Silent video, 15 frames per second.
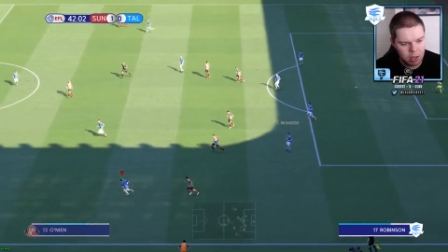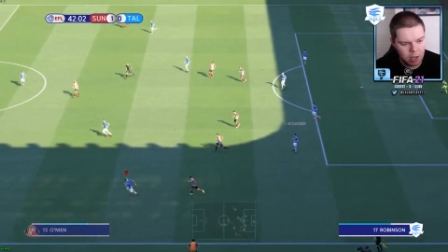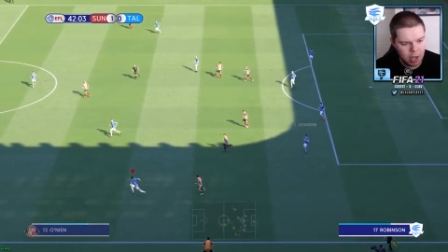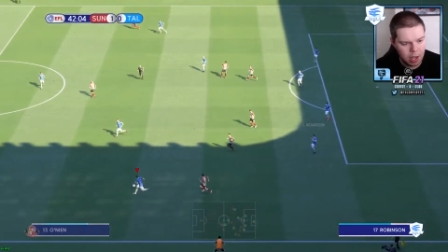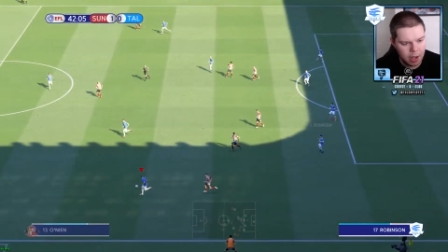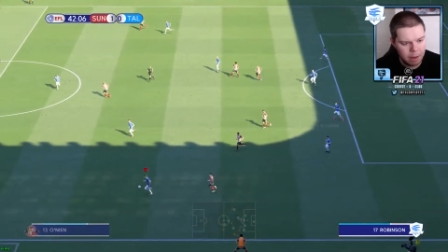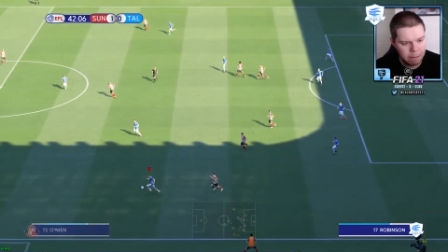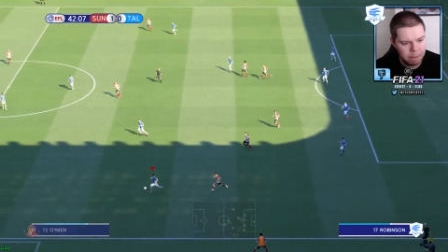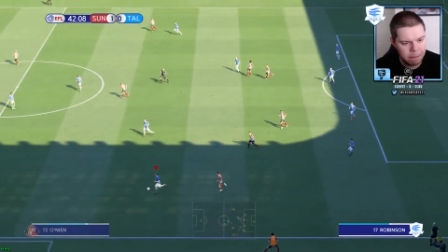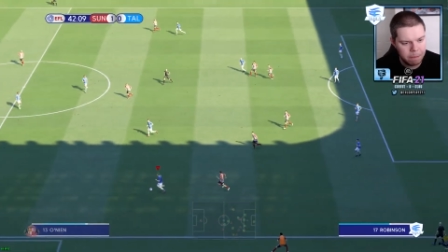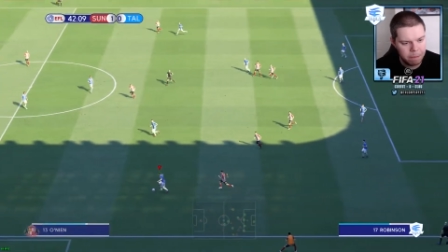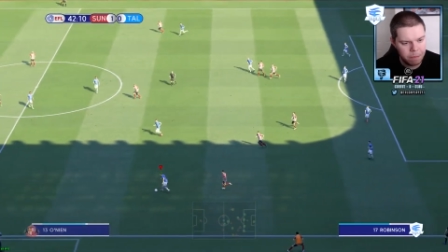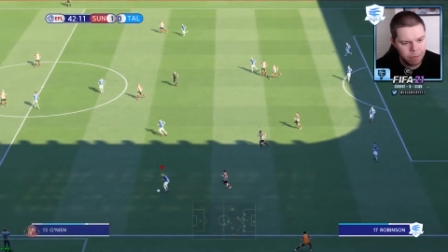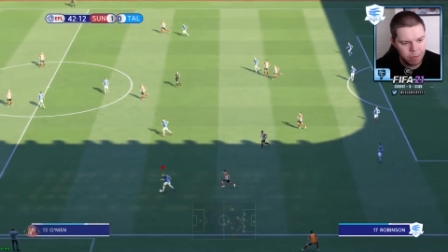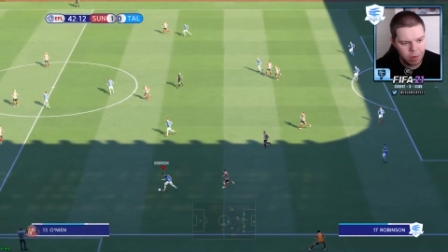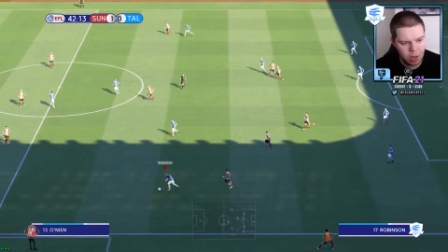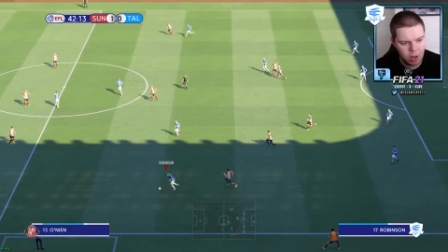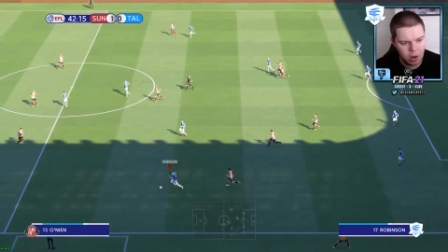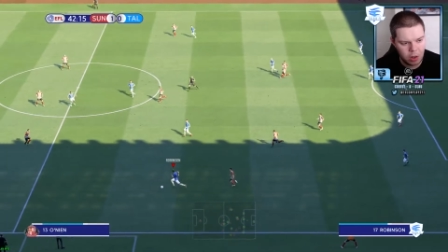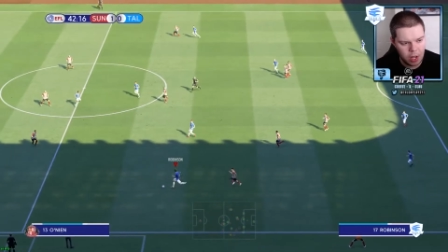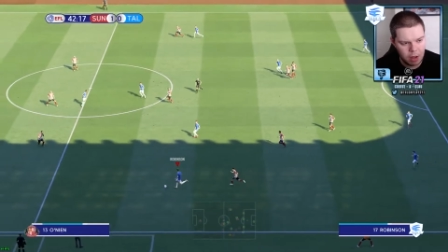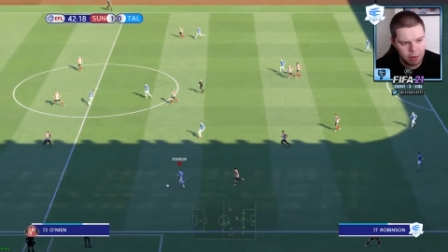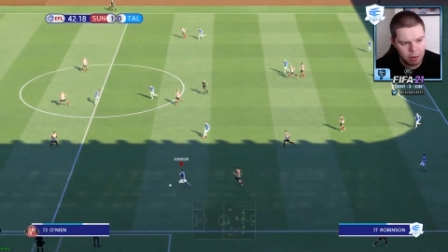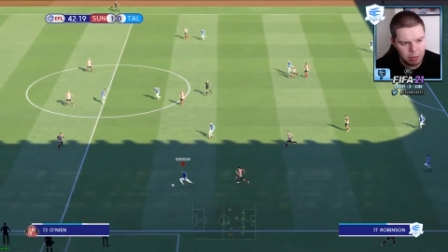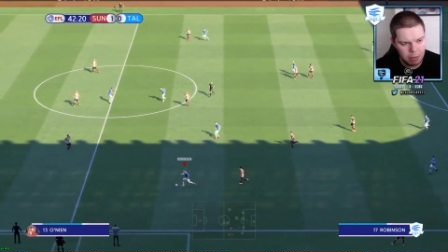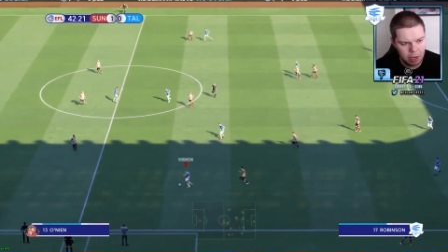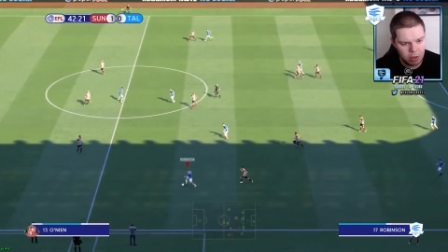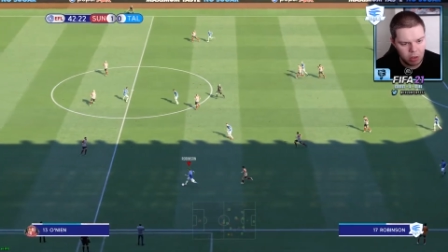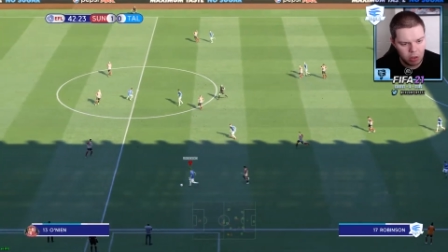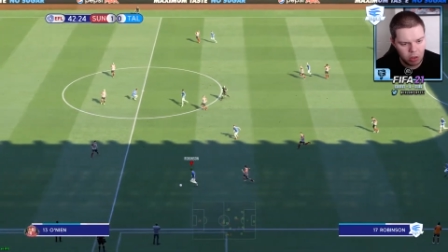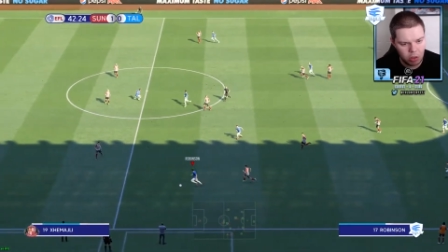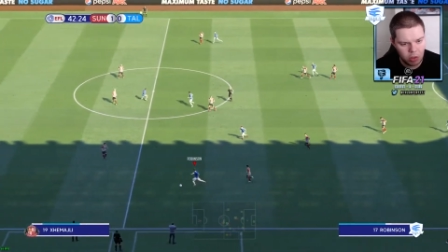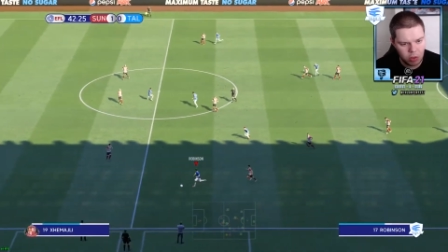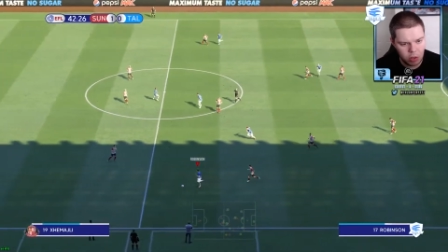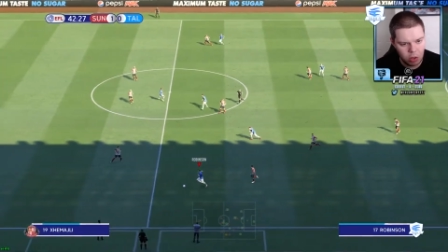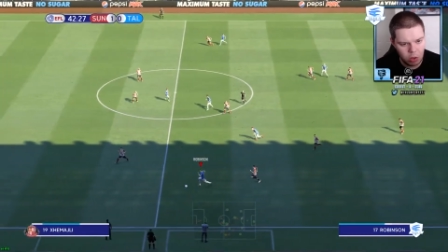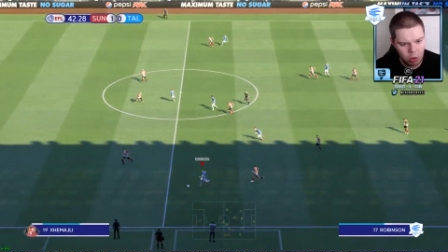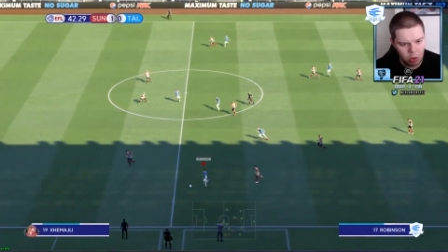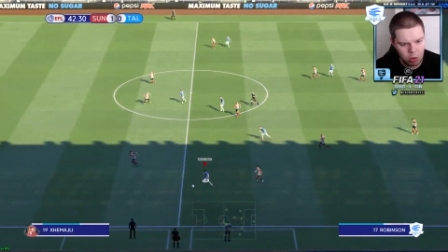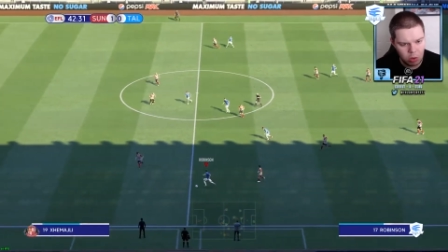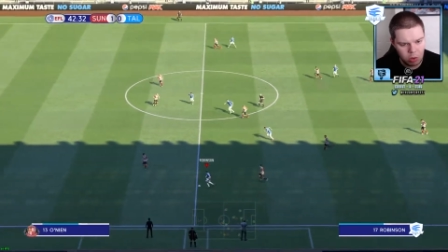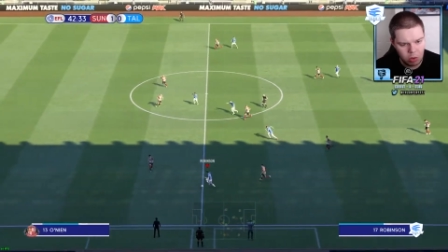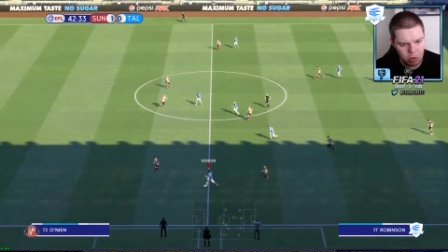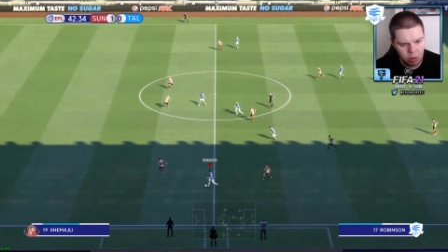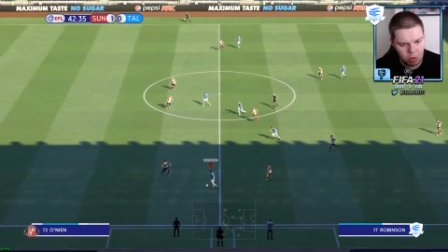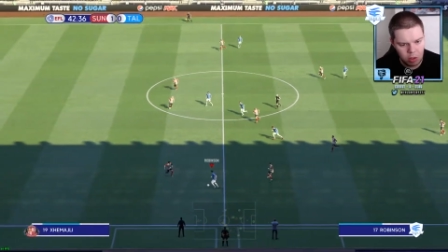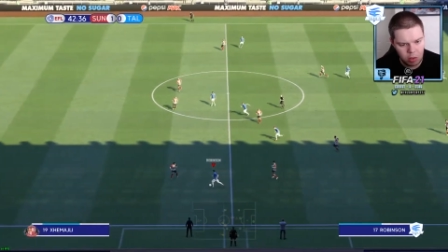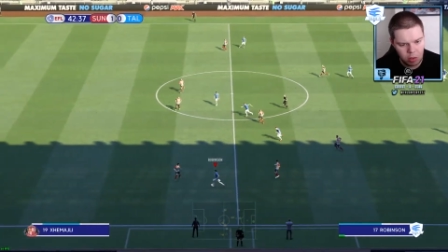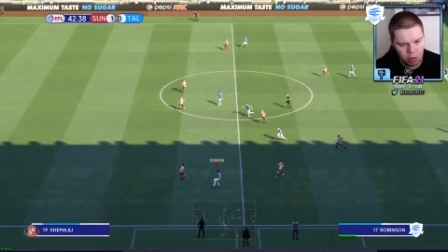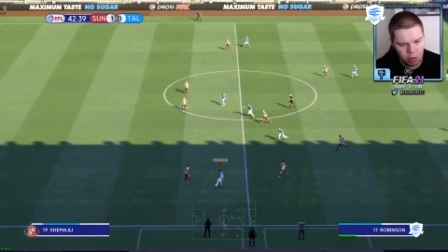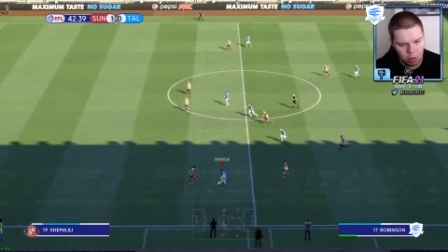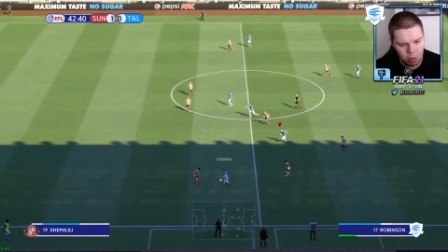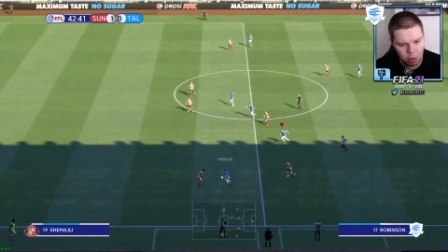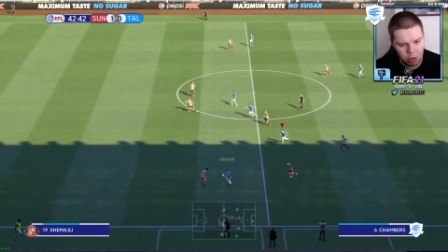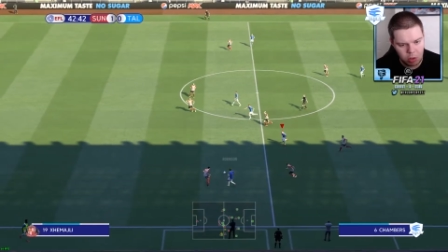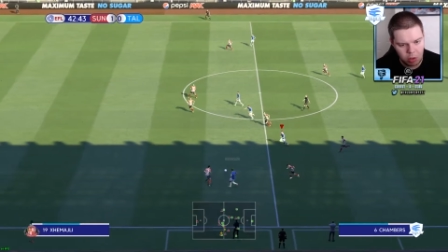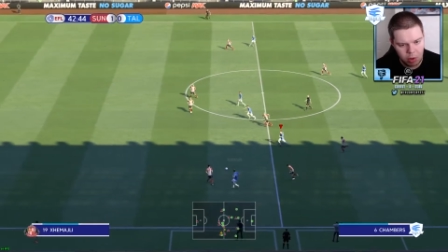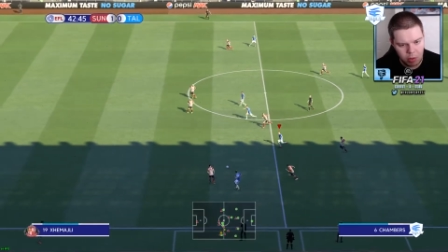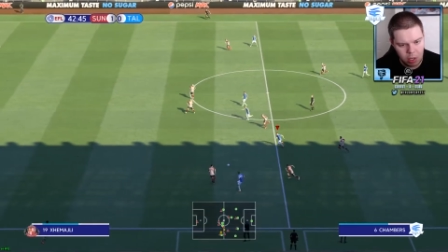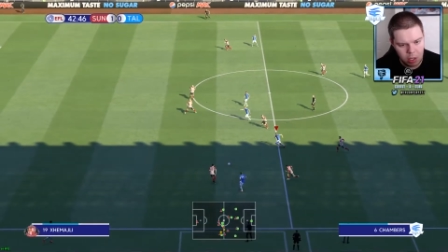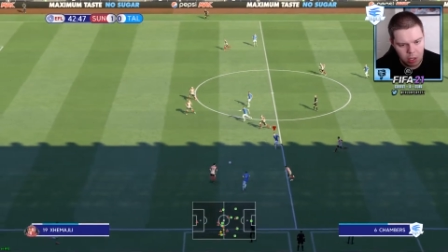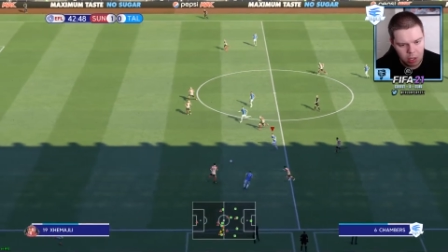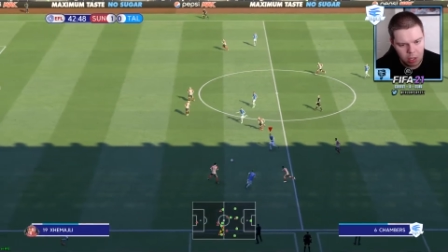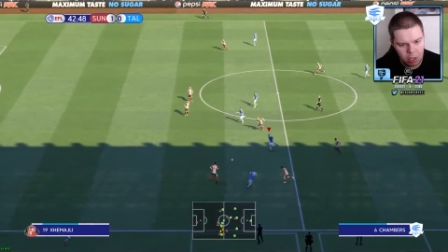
You know, they're having bad touches for no reason whatsoever.